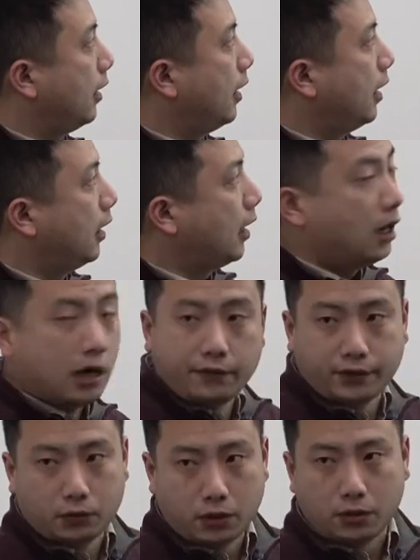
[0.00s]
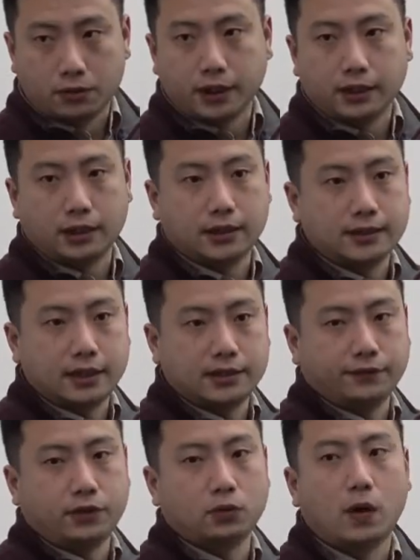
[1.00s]
uh, however, we only did this
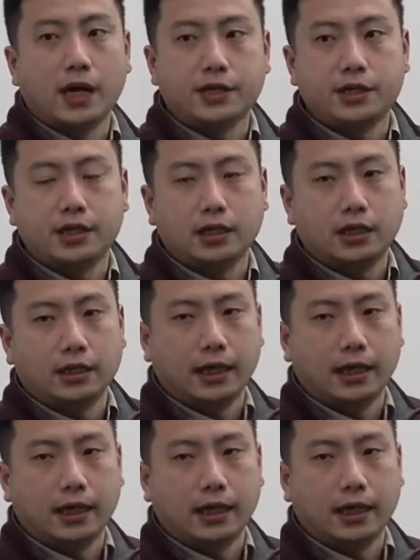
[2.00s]
for one year,